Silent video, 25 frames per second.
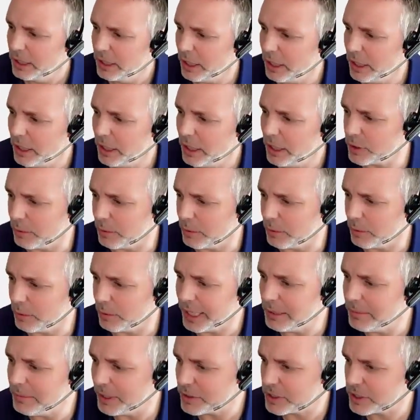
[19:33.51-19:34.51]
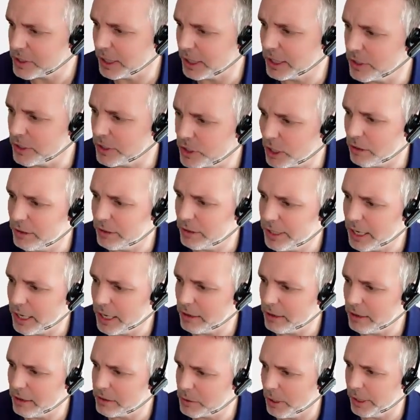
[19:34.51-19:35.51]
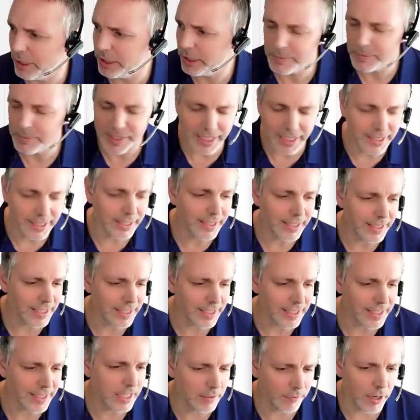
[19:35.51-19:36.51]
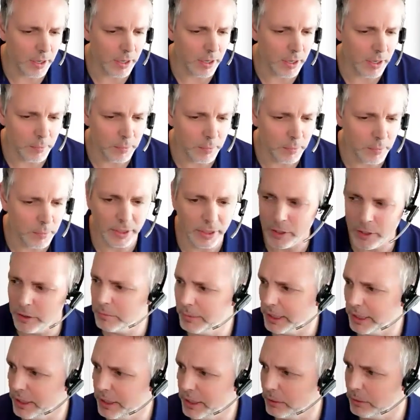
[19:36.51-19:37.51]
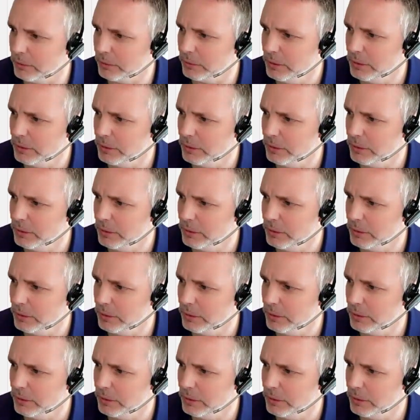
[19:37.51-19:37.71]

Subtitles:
It's got my email signature in there as well. And I'm sending this as if I were Logan McNeil.